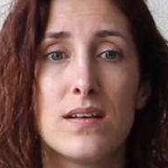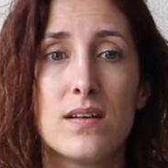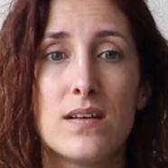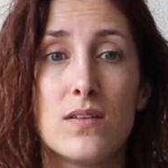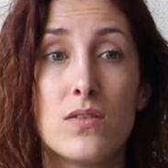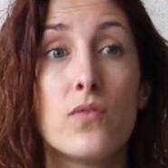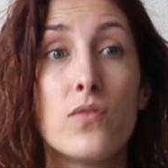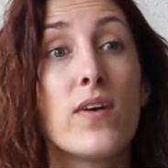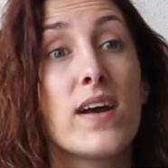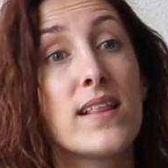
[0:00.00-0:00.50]

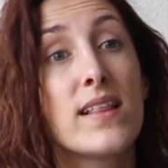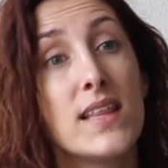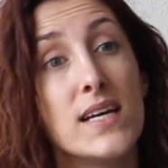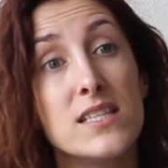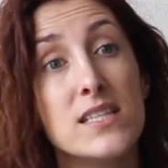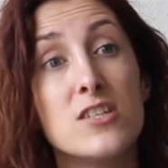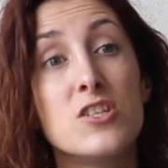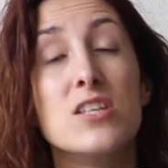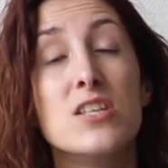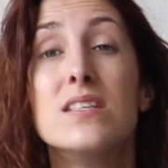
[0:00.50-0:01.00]
The fact
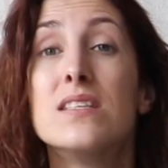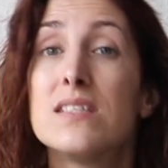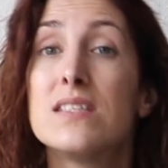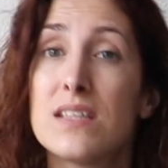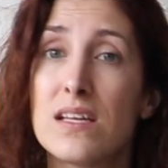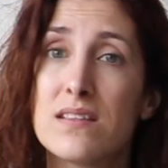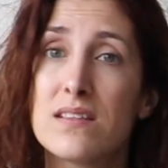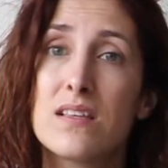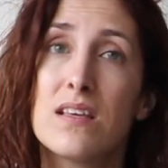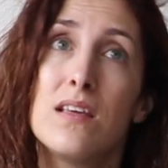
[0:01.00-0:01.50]
that she
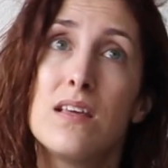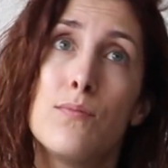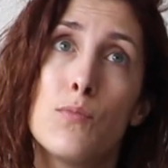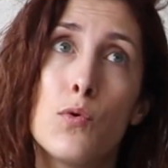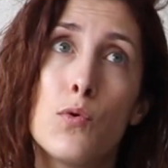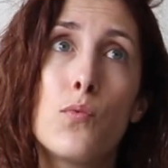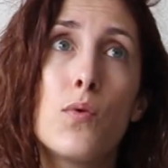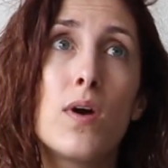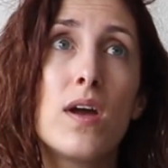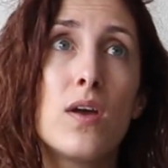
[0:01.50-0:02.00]
sent him
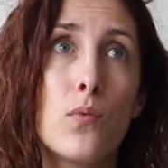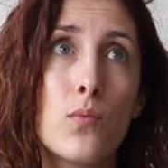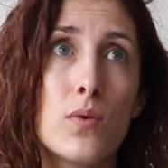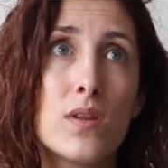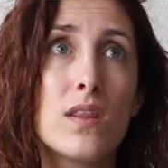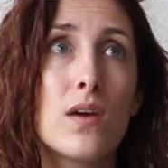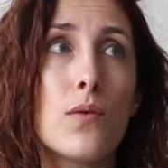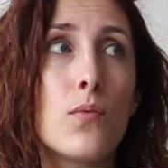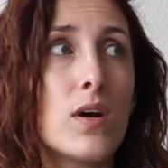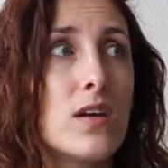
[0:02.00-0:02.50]
away
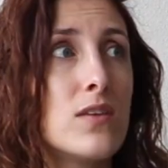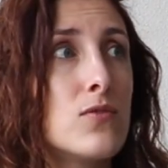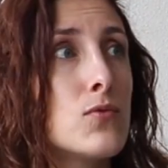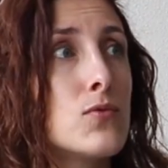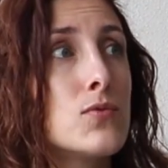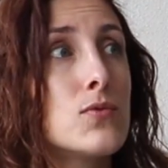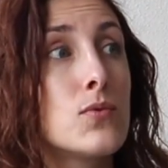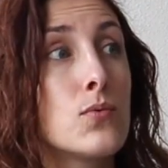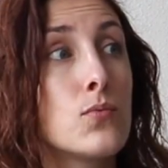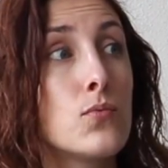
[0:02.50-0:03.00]
when they were
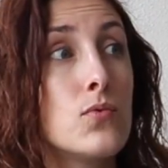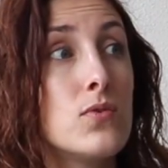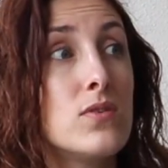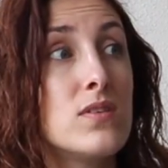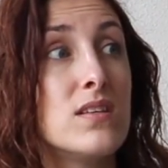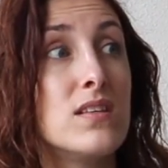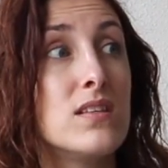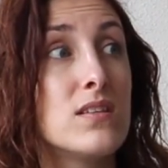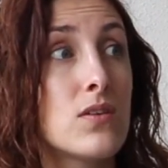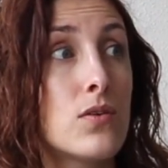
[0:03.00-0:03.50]
into the
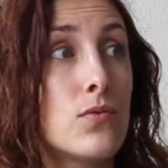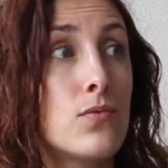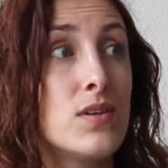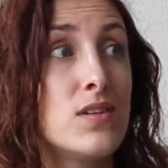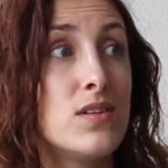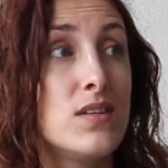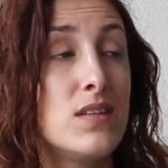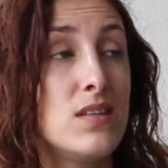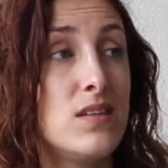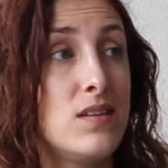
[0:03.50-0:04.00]
woods, it's
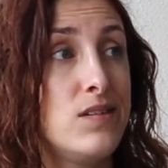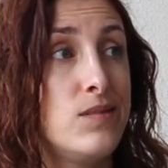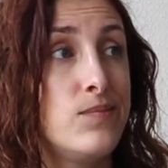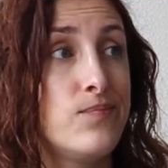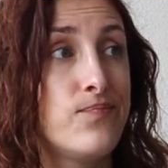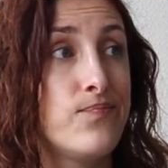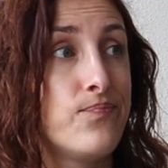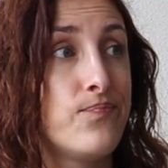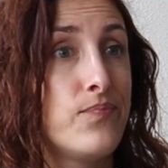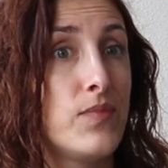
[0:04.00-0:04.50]

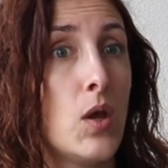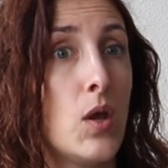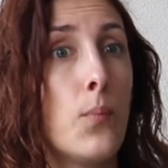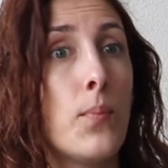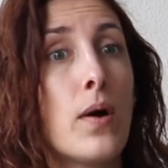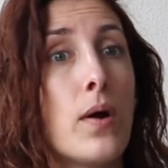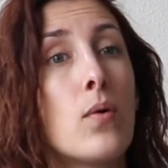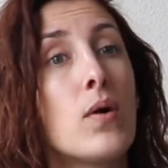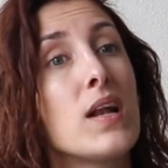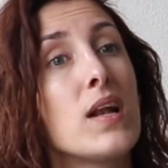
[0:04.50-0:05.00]
already a
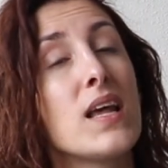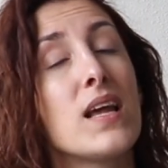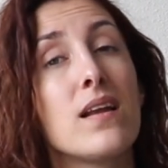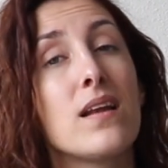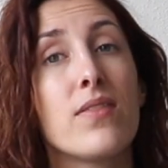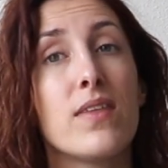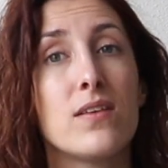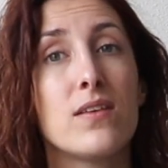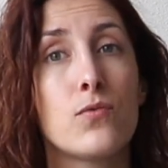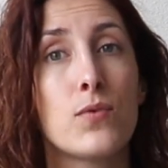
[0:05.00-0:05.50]

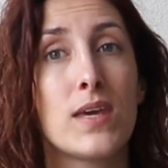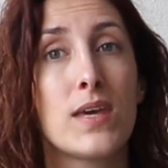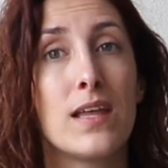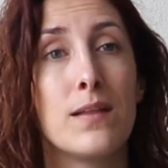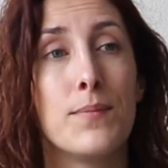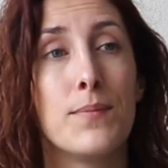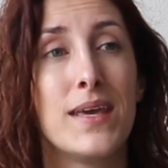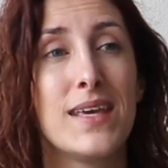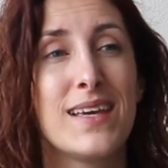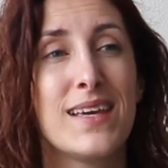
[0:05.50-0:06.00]
parallel that we
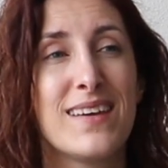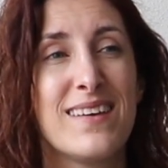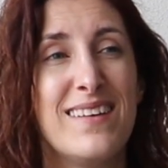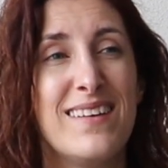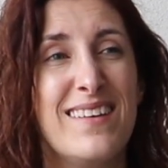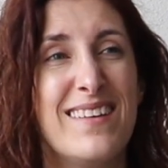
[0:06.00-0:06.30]
can make.